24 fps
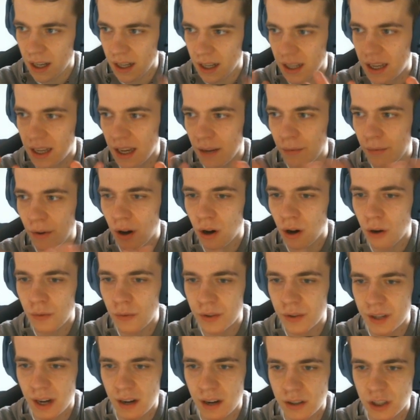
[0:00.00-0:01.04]
Give
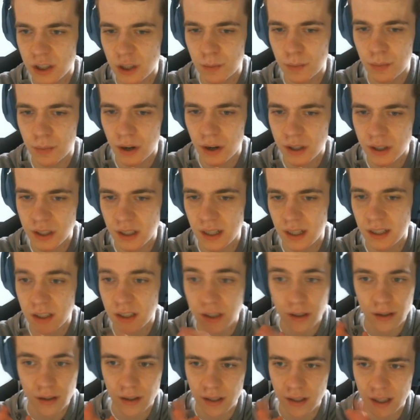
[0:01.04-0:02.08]
Elven Archer poison and
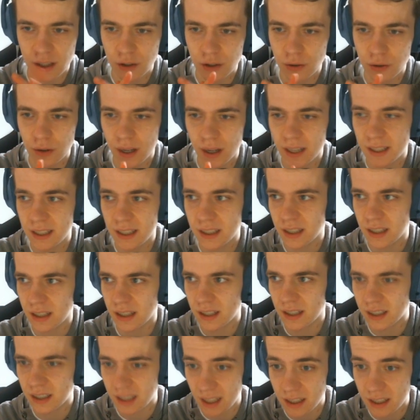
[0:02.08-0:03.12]
suddenly it is an
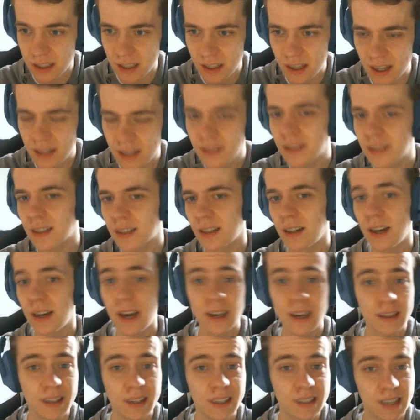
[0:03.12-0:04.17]
assassinate.
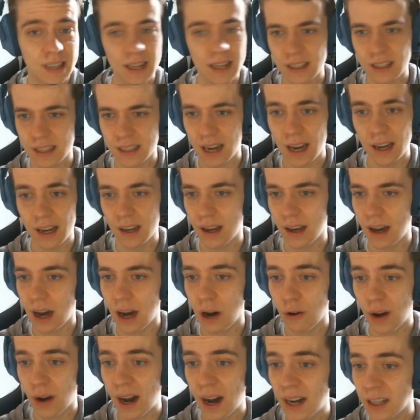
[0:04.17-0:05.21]
At least that is
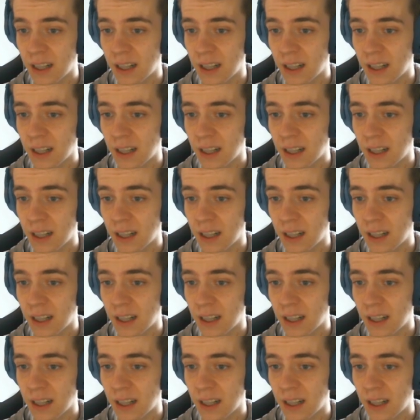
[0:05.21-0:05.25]
how I